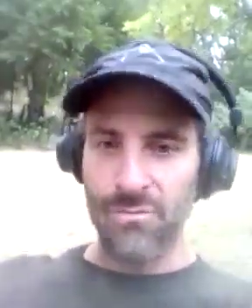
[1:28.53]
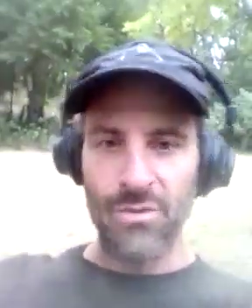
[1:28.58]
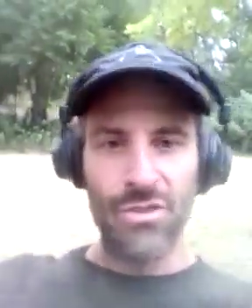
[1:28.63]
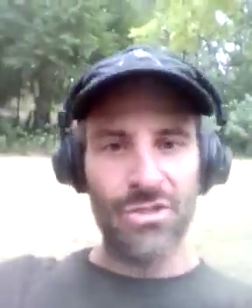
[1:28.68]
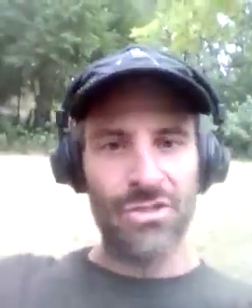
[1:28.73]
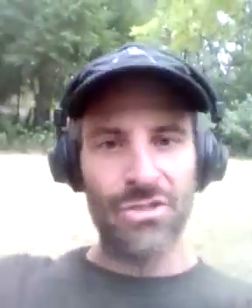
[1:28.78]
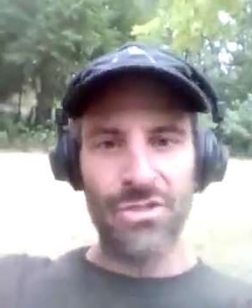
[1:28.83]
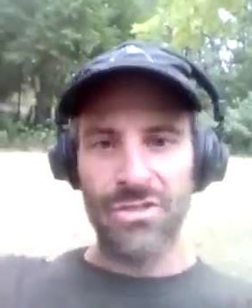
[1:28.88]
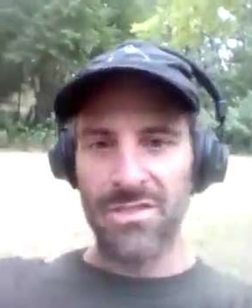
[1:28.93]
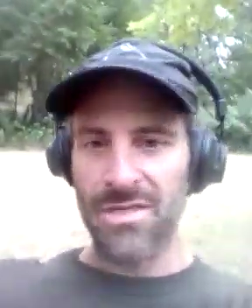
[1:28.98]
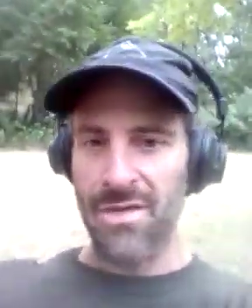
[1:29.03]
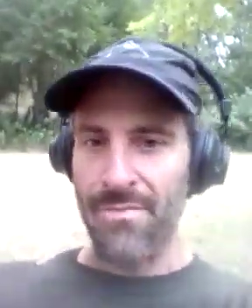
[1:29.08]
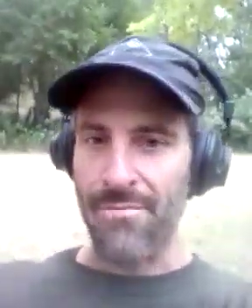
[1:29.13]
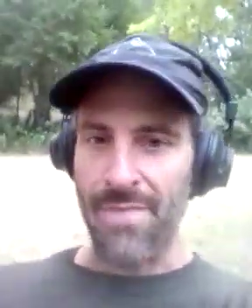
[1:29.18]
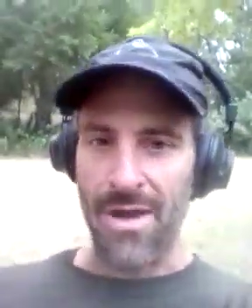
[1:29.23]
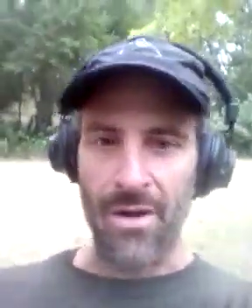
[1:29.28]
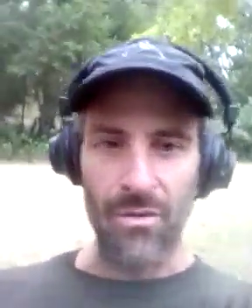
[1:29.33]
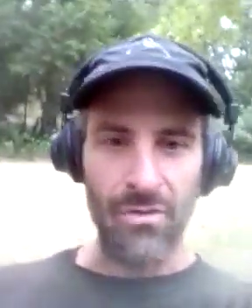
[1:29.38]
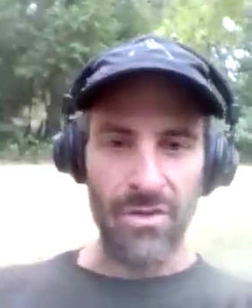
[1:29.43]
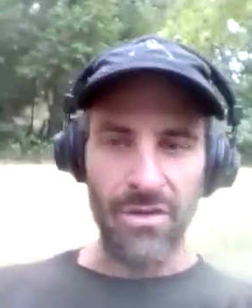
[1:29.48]
which is just the
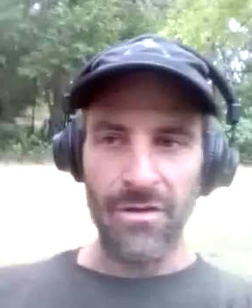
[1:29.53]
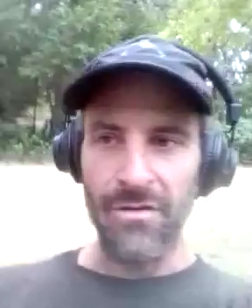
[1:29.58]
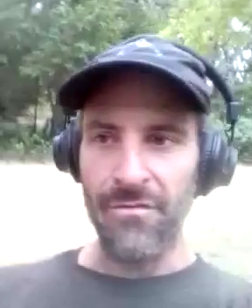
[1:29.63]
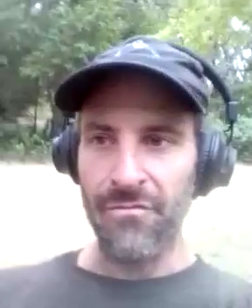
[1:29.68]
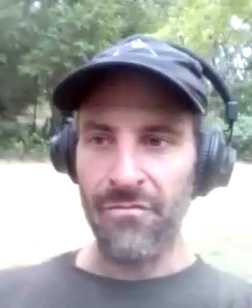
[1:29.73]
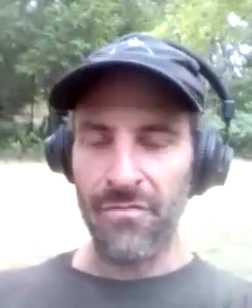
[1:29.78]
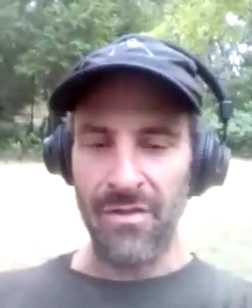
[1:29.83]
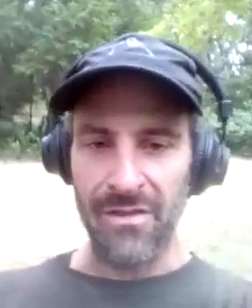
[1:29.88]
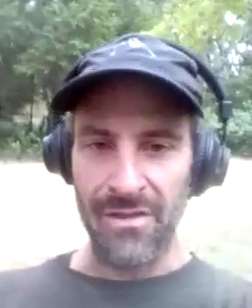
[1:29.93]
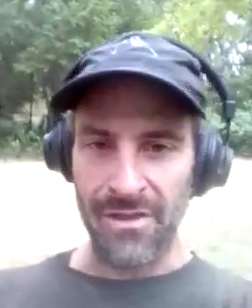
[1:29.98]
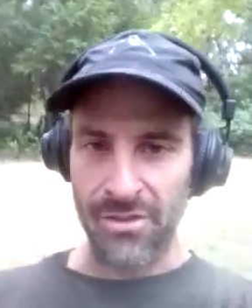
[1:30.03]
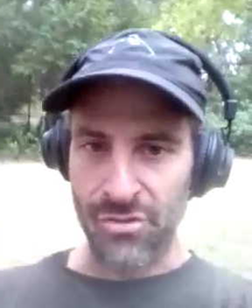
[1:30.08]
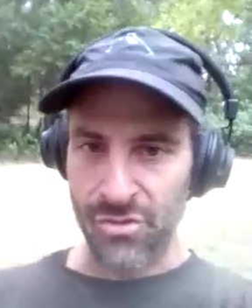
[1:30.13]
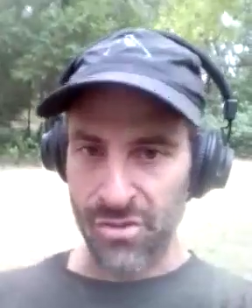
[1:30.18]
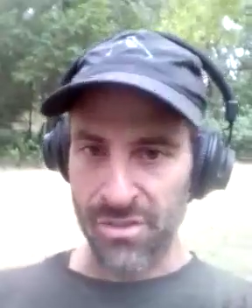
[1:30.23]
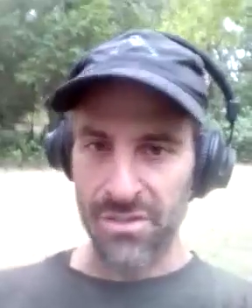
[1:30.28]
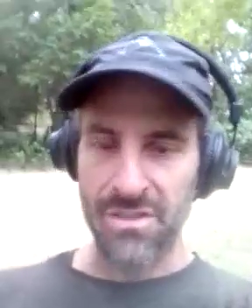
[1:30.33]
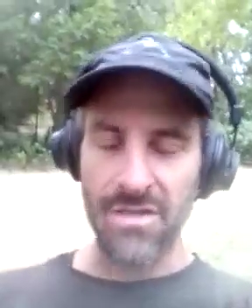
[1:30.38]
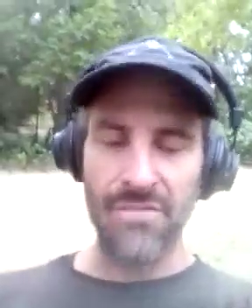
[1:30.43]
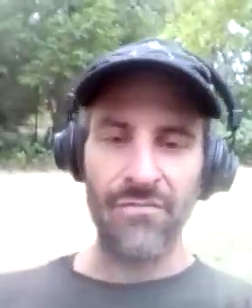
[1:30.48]
amount of
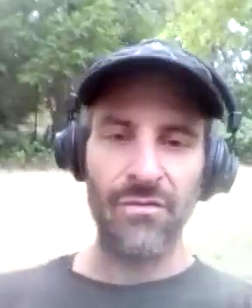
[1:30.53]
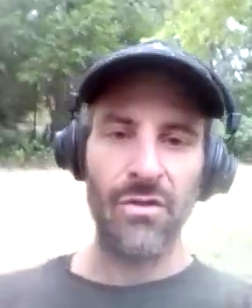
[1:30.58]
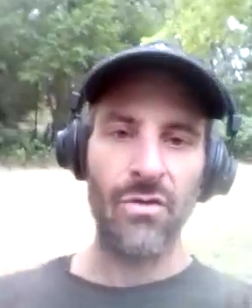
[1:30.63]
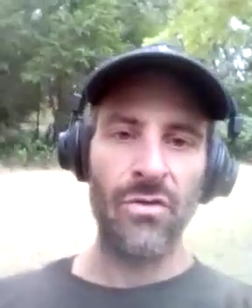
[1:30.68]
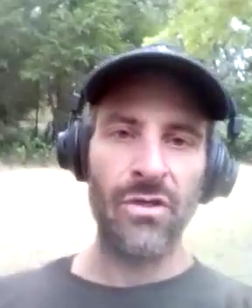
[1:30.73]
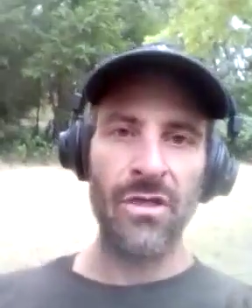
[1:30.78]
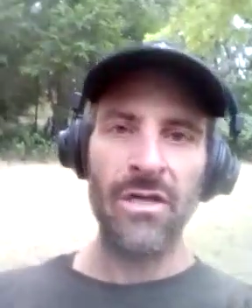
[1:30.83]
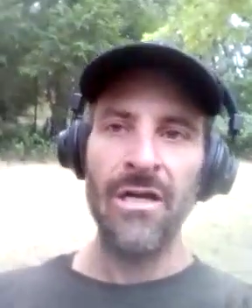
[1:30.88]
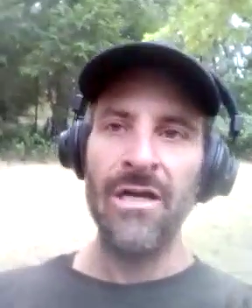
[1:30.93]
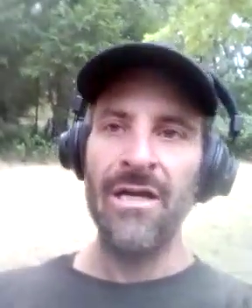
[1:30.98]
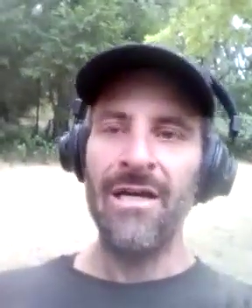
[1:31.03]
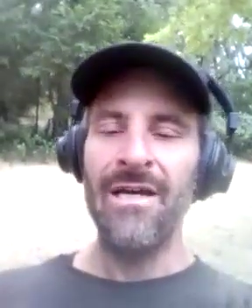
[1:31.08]
electricity flowing.